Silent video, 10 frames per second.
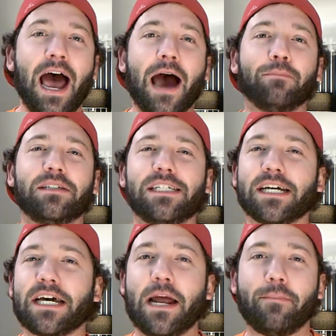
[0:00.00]
I'm
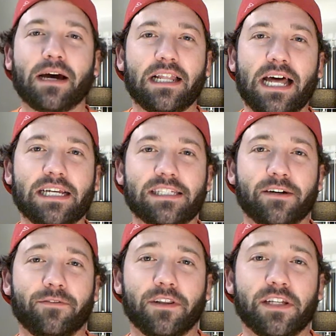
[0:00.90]
digging up a
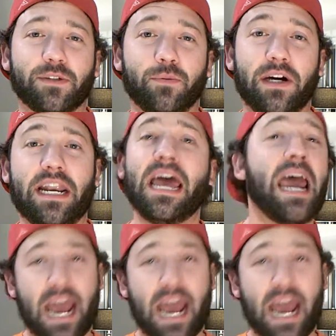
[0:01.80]
classic for this one,